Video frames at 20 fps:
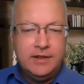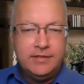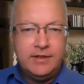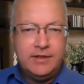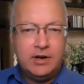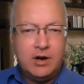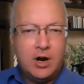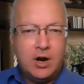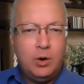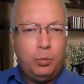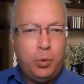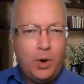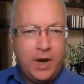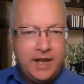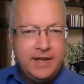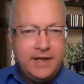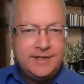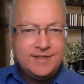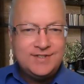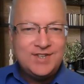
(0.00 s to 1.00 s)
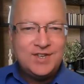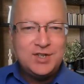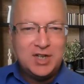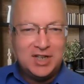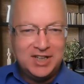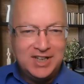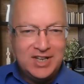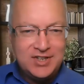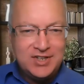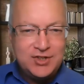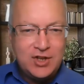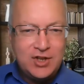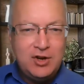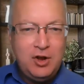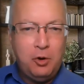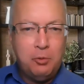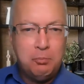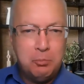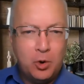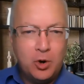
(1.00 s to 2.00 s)
there are ways to
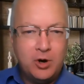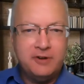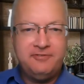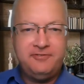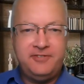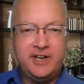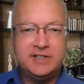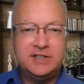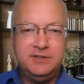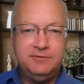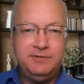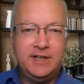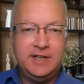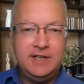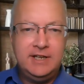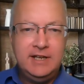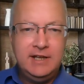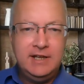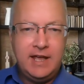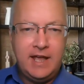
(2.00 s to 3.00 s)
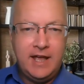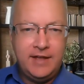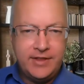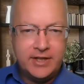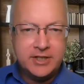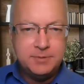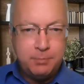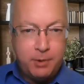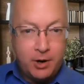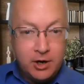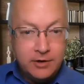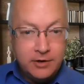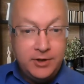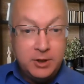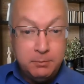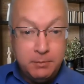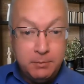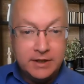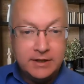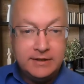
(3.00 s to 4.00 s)
listen more effectively, and that's part of
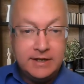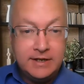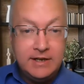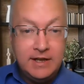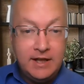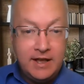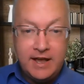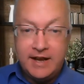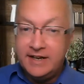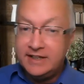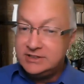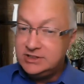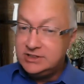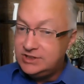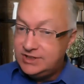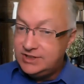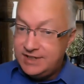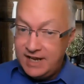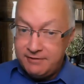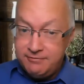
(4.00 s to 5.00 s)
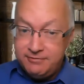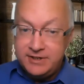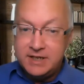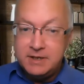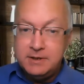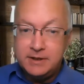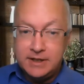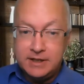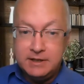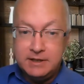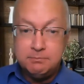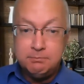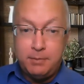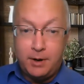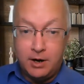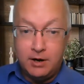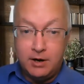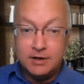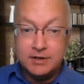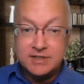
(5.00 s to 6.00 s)
humility, and it's definitely
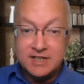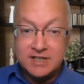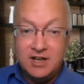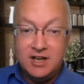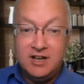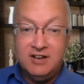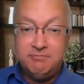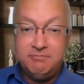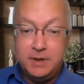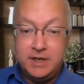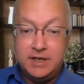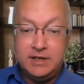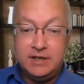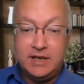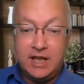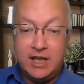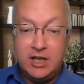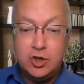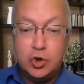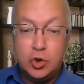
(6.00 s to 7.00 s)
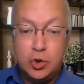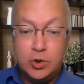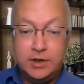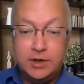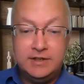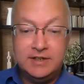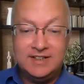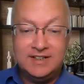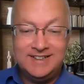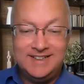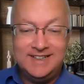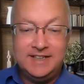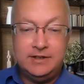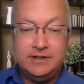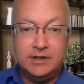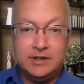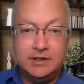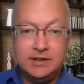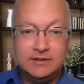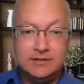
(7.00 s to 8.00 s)
part of being a good
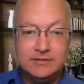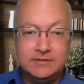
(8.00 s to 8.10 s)
leader.